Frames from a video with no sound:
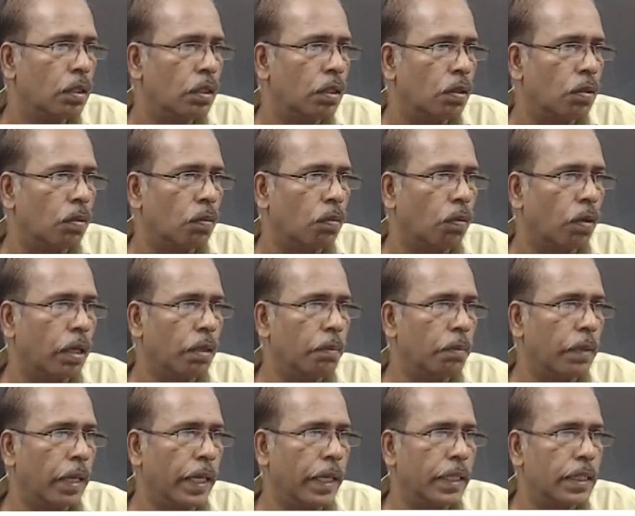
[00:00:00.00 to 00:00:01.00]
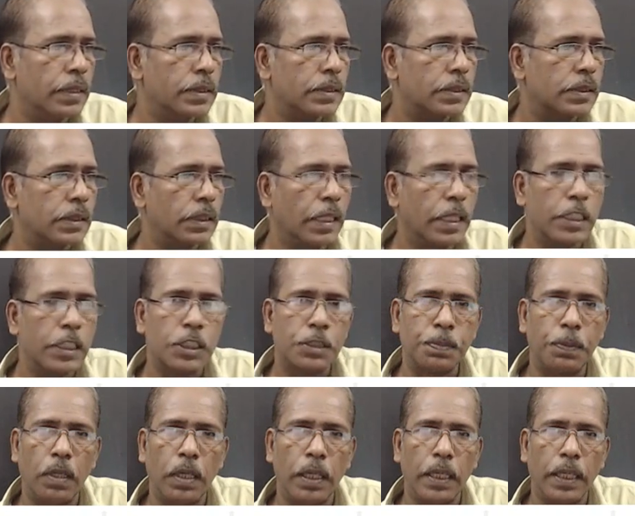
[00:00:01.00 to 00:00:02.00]
1 minus x
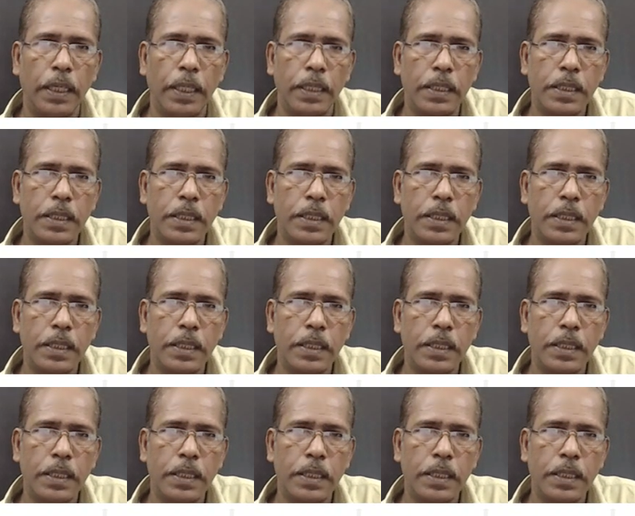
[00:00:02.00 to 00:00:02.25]
power 8